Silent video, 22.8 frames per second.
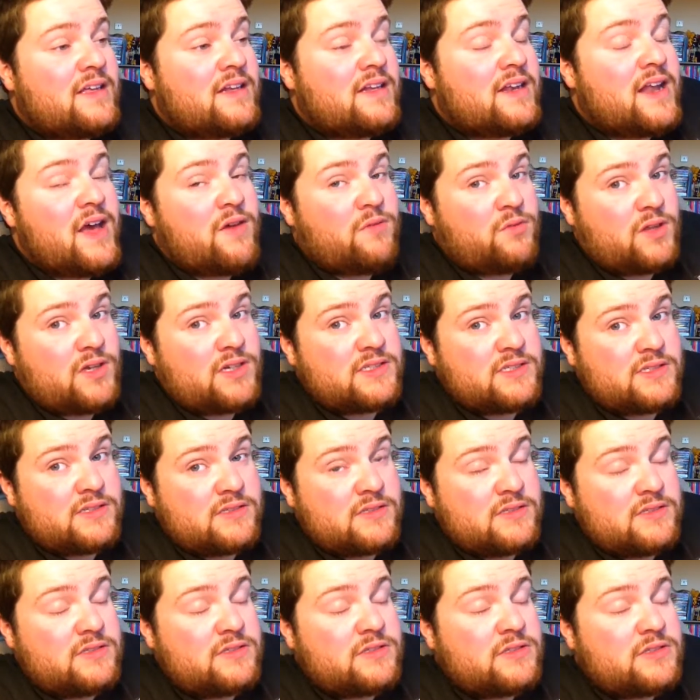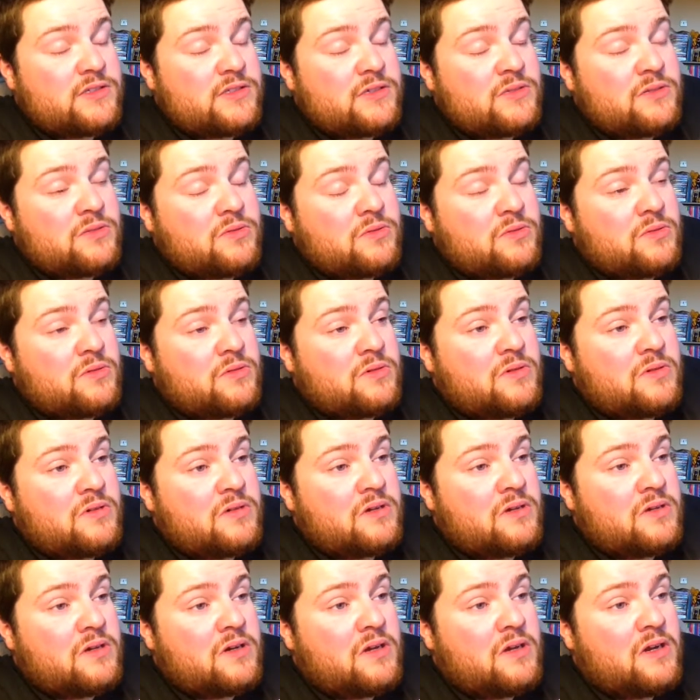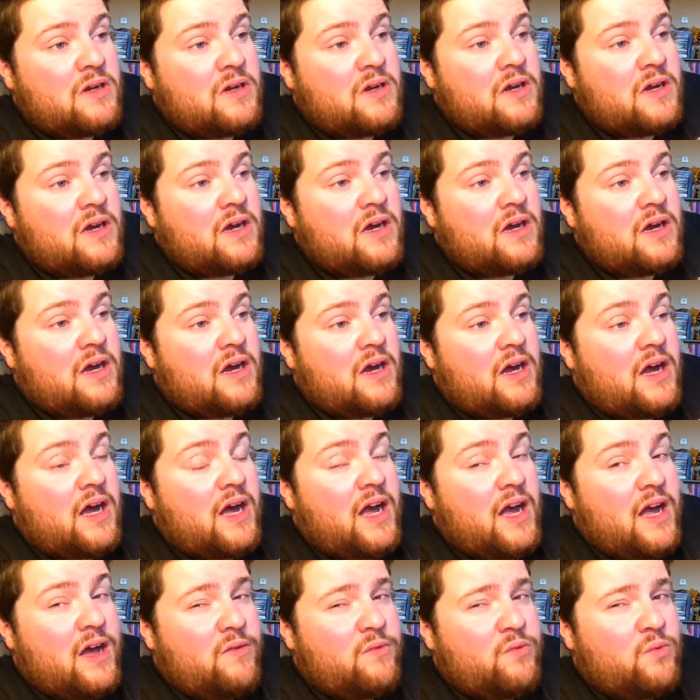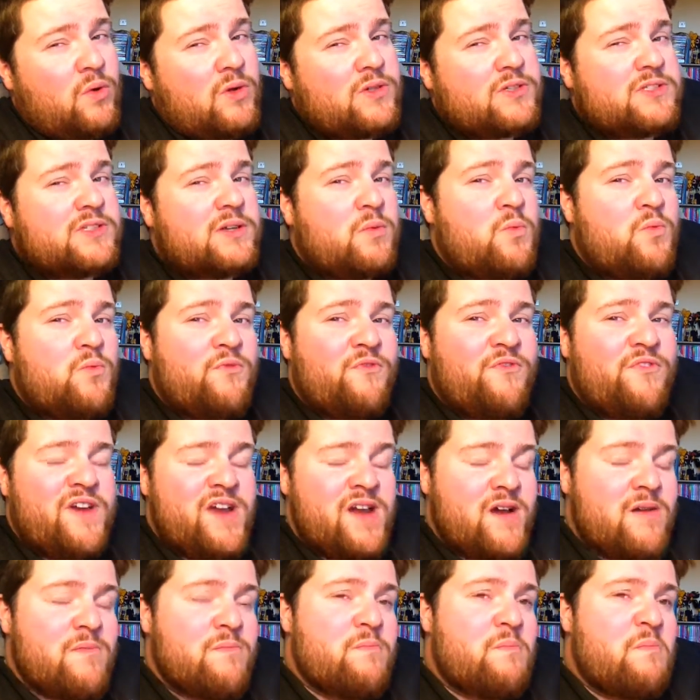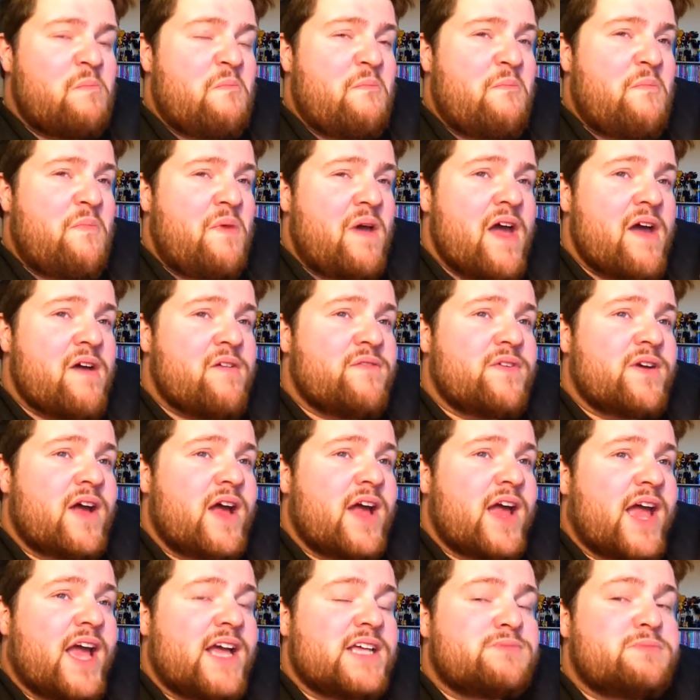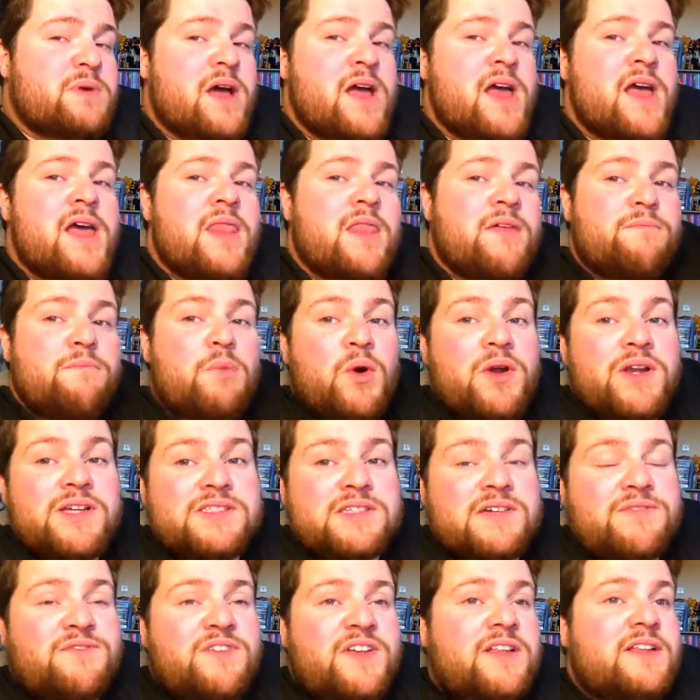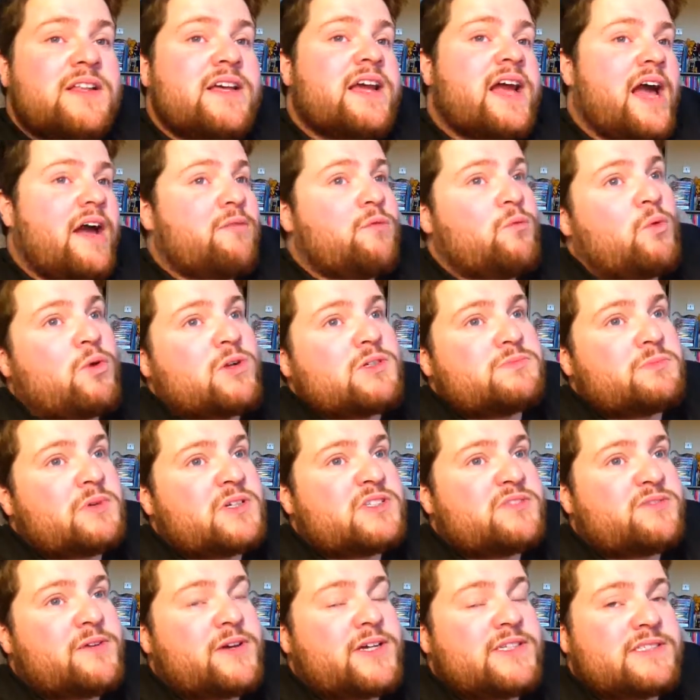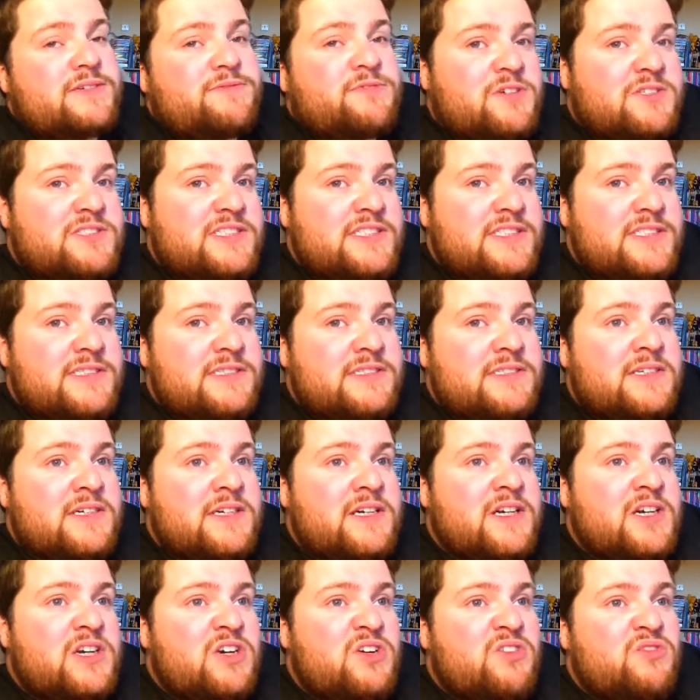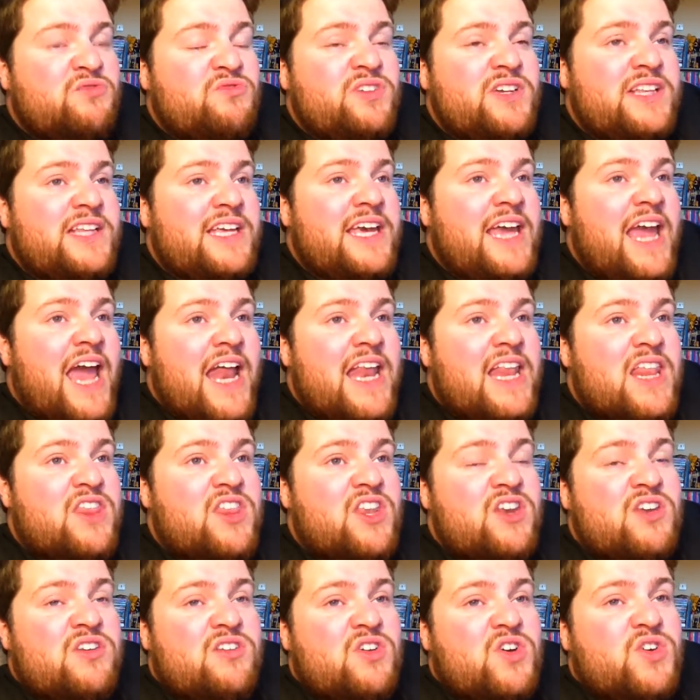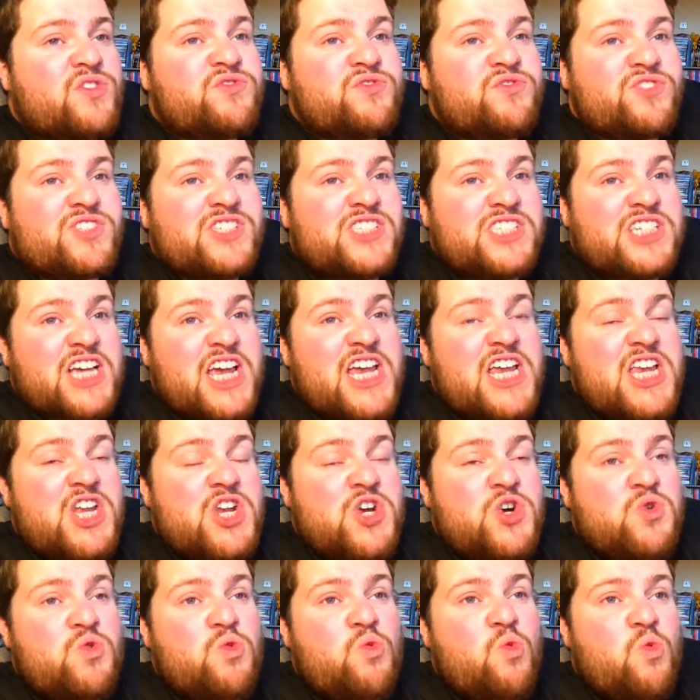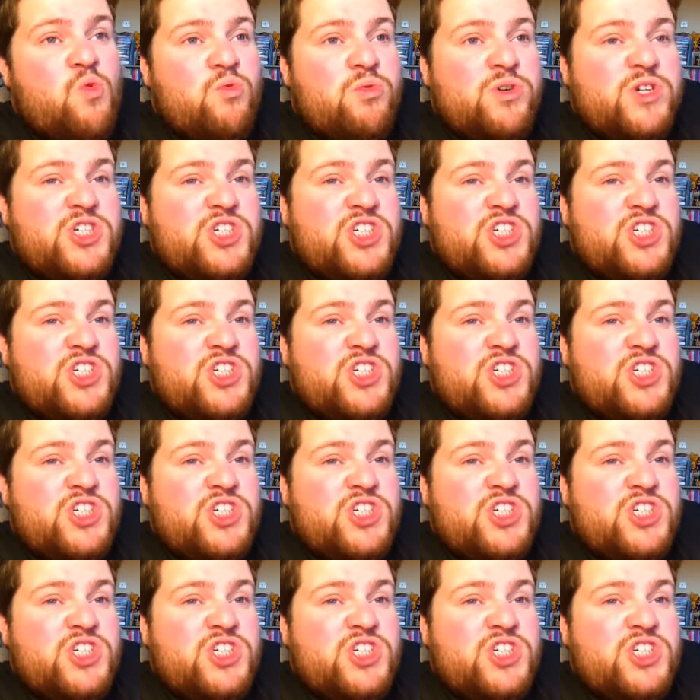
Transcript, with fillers: Netflix. So, I have watched a fair bit of it, I guess. But the point is, I feel like I haven't watched much of it because I've not seen really anything of Dino